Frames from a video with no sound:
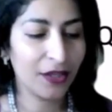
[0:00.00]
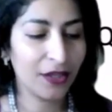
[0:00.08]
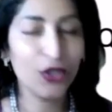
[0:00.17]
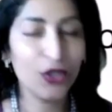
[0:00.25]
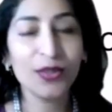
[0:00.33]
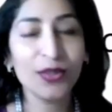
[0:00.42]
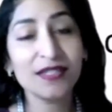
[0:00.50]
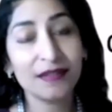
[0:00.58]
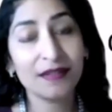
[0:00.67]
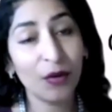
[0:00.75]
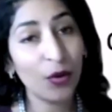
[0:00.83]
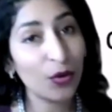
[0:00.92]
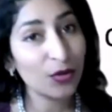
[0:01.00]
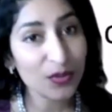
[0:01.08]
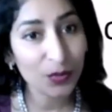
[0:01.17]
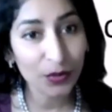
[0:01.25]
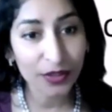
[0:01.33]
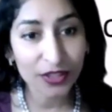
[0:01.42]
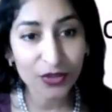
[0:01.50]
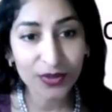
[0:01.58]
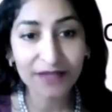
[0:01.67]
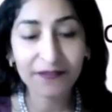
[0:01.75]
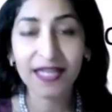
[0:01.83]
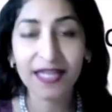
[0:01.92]
You can host
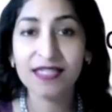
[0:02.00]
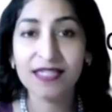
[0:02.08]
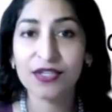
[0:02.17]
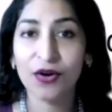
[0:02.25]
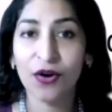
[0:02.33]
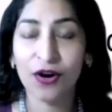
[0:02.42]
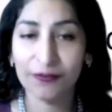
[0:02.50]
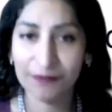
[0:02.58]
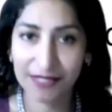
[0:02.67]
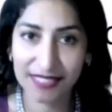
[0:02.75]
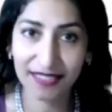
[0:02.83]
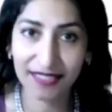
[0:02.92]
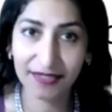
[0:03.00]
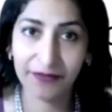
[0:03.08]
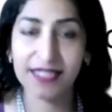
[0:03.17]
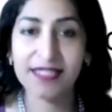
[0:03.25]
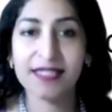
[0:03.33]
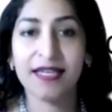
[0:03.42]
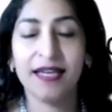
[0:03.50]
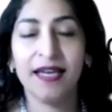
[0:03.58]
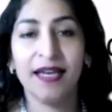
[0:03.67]
virtual events or physical events.